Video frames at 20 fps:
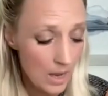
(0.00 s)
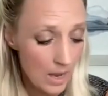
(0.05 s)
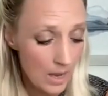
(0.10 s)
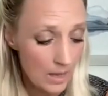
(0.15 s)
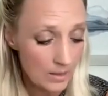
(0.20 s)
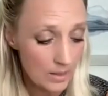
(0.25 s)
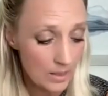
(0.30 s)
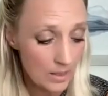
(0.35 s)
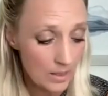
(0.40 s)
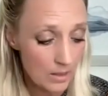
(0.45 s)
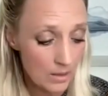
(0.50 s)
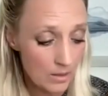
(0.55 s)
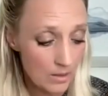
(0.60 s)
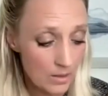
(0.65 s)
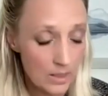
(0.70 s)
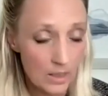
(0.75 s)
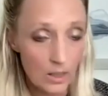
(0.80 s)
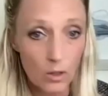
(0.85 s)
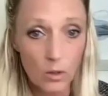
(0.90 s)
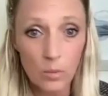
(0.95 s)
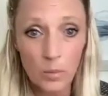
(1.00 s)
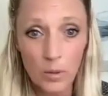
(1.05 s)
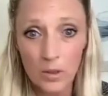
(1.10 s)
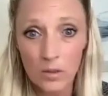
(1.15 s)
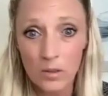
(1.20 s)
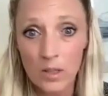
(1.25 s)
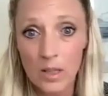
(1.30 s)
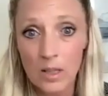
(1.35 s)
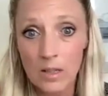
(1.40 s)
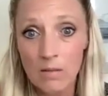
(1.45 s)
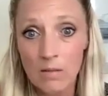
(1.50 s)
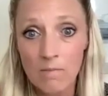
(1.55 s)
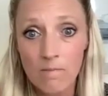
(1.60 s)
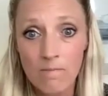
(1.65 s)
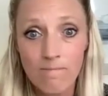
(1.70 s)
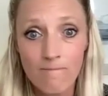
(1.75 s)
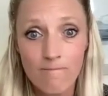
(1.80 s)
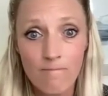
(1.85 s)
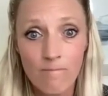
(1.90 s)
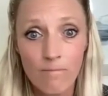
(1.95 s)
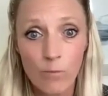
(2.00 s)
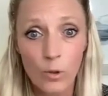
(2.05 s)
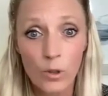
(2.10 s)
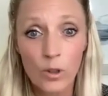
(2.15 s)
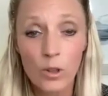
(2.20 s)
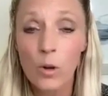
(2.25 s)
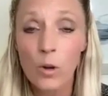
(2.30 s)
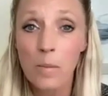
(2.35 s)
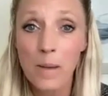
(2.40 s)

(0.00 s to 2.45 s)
as a single person with no